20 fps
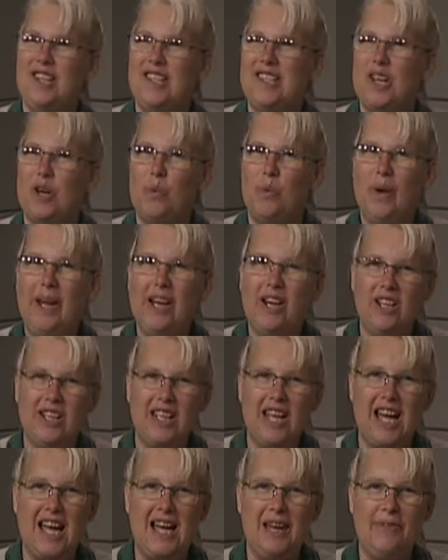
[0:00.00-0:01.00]
so, we are
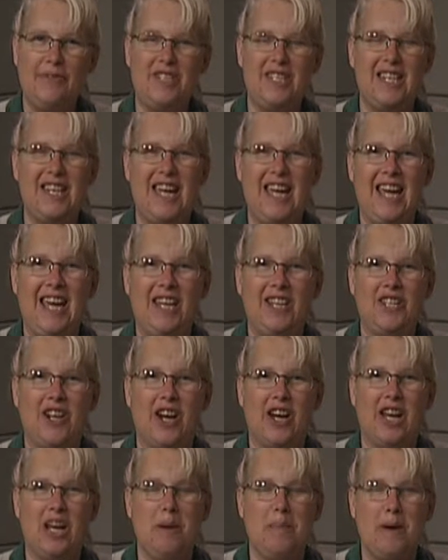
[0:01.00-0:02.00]
live today
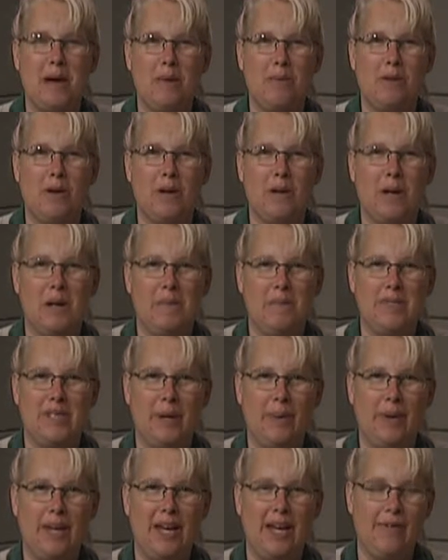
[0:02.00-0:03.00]
talking about programs
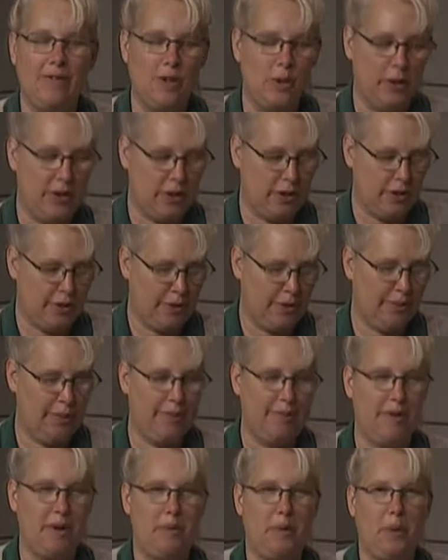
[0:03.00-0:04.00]
that we have going on
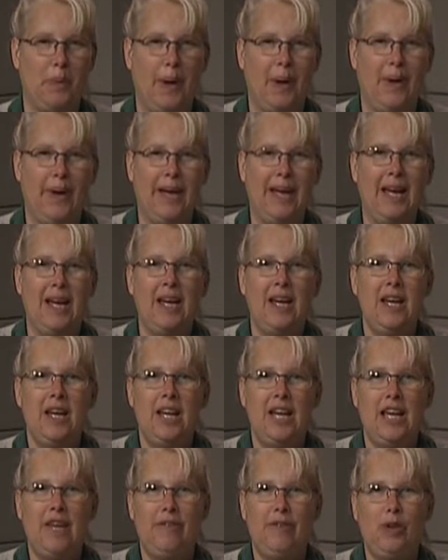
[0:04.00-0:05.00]
through February.
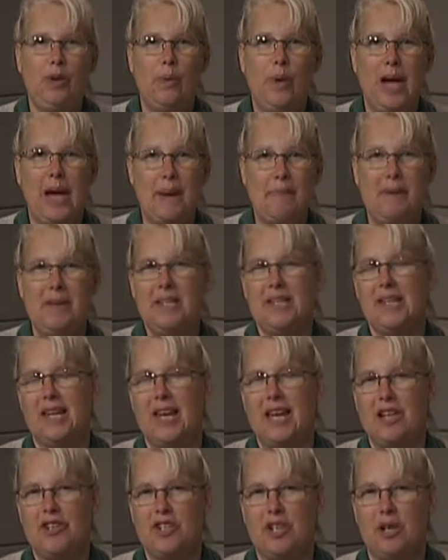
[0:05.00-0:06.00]
If you happen to
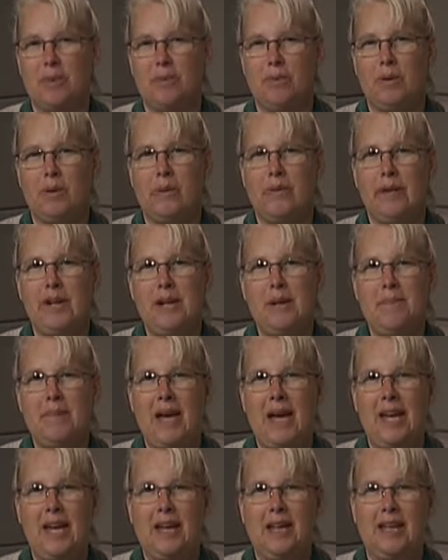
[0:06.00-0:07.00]
catch our program
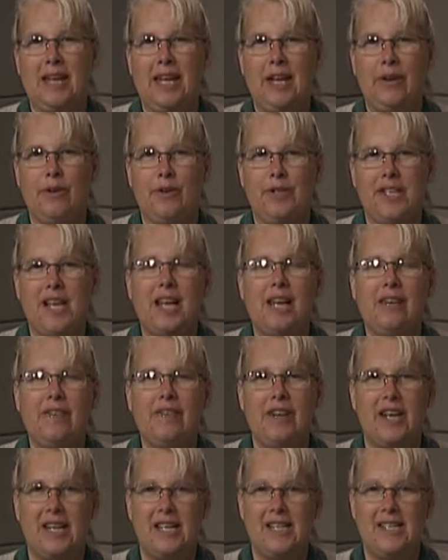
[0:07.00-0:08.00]
at a later
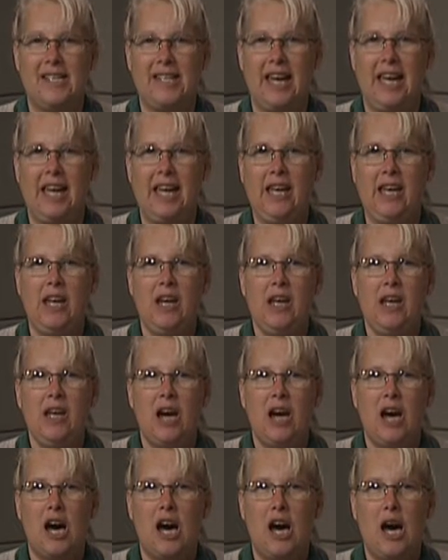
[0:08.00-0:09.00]
televised date,
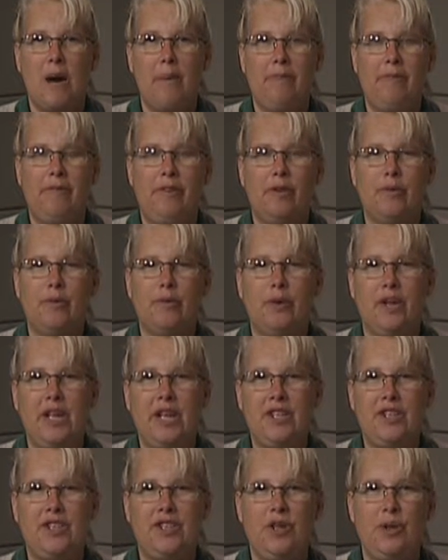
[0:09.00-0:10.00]
um, feel
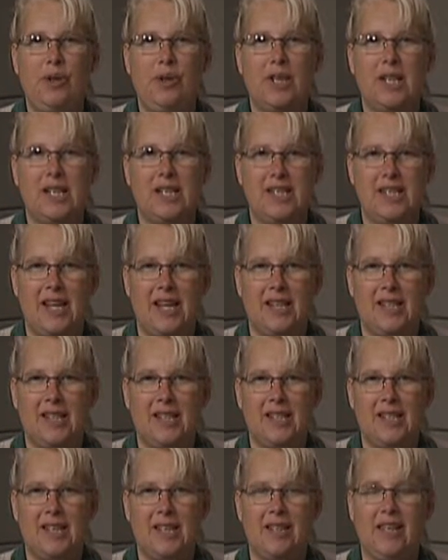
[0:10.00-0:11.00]
free to contact
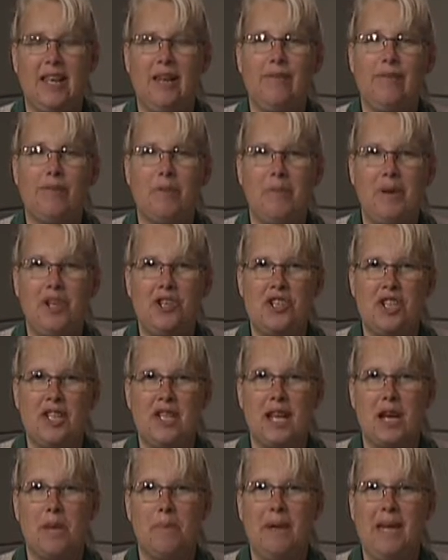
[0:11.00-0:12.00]
us at the information
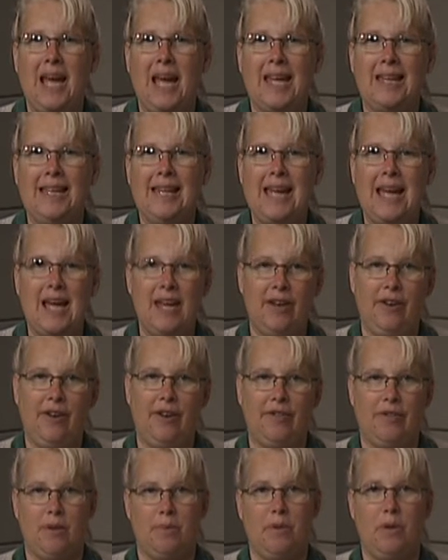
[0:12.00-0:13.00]
that'll be at the
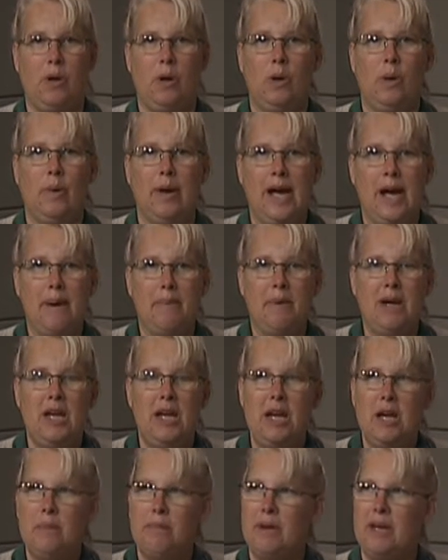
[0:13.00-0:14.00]
end of the program.
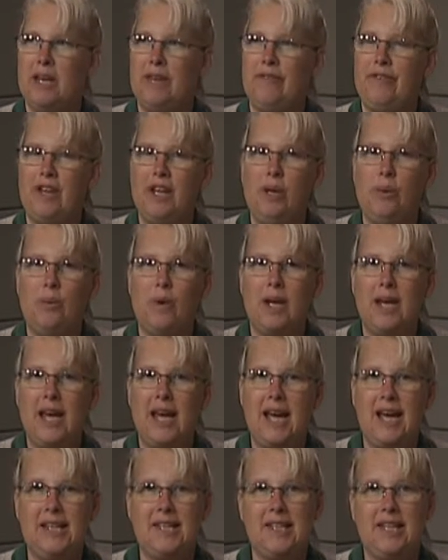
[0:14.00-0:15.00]
But if anyone
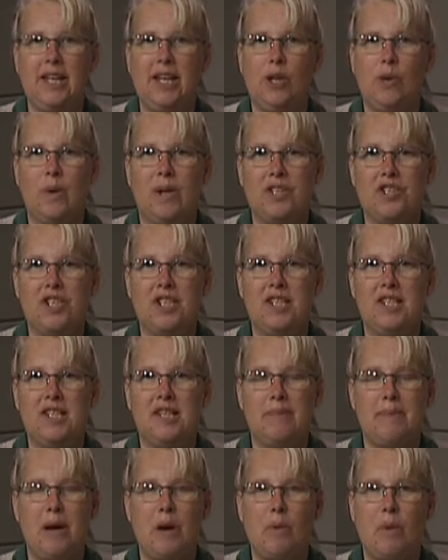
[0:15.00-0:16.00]
has any
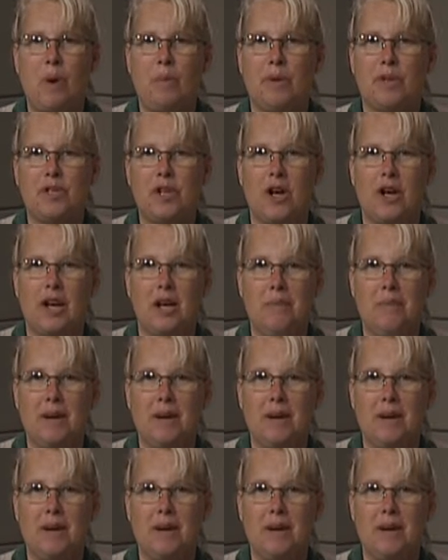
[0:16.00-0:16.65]
questions about what we're talking